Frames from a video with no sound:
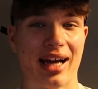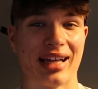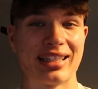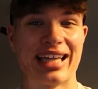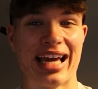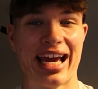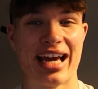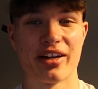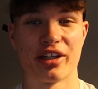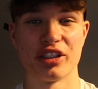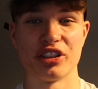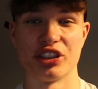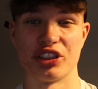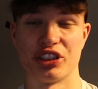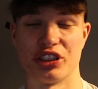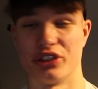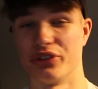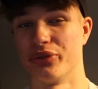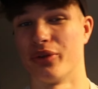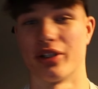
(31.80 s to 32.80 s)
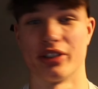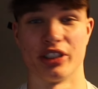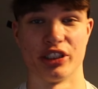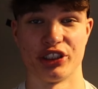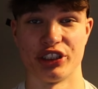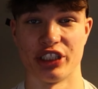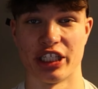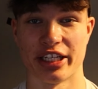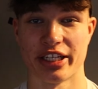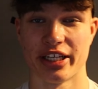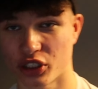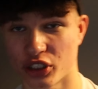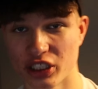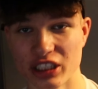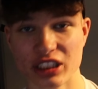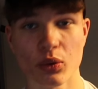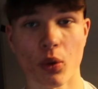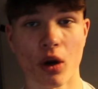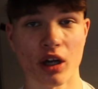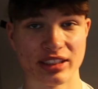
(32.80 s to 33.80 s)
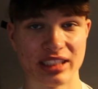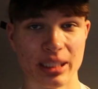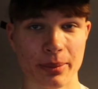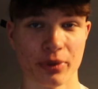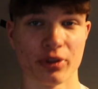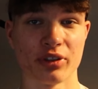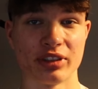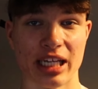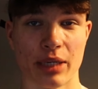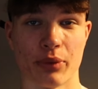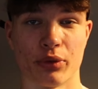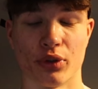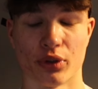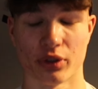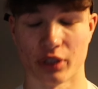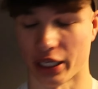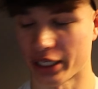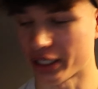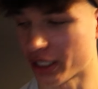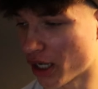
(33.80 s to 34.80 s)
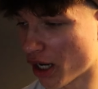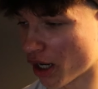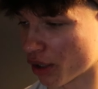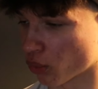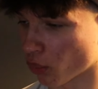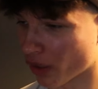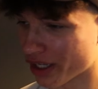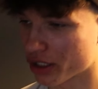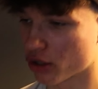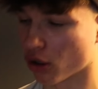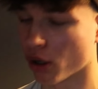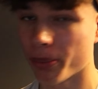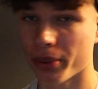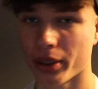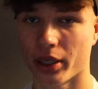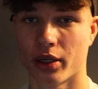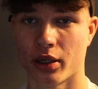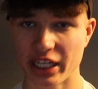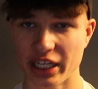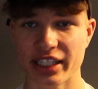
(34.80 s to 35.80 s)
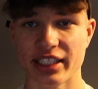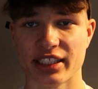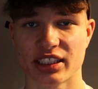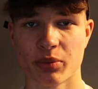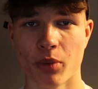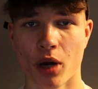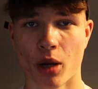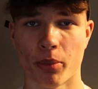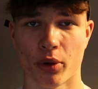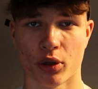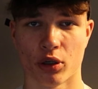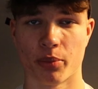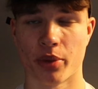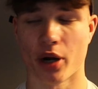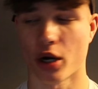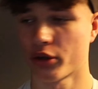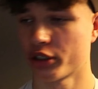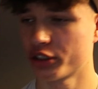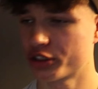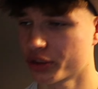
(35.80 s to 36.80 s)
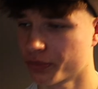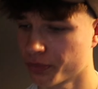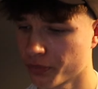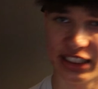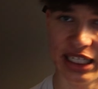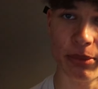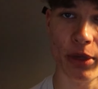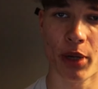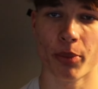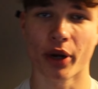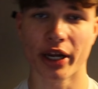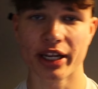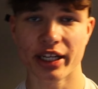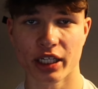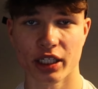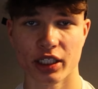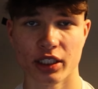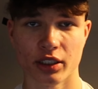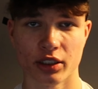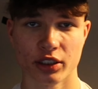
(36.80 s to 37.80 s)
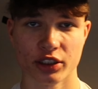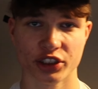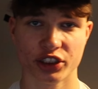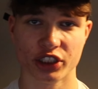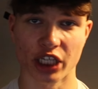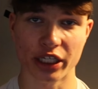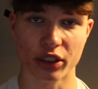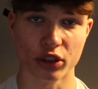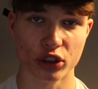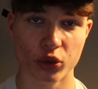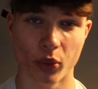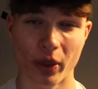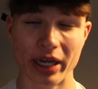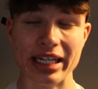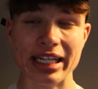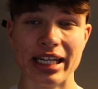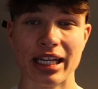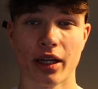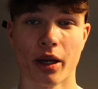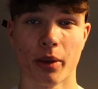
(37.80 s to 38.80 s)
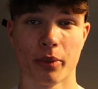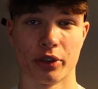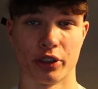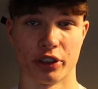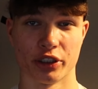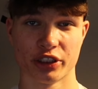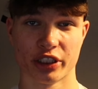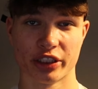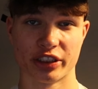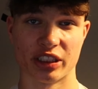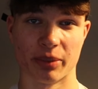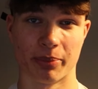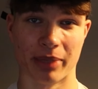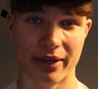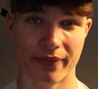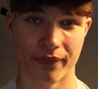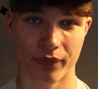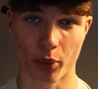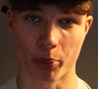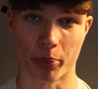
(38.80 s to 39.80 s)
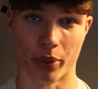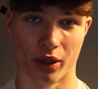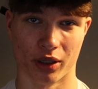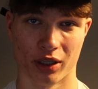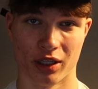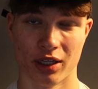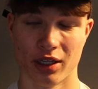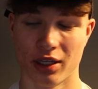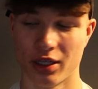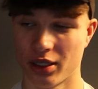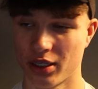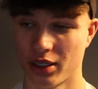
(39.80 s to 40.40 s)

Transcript: I had the energy to do all this shit. So this is what a typical day would look like. I'd wake up, eat a small bowl of porridge, get my bike, cycle twenty kilometers to play football.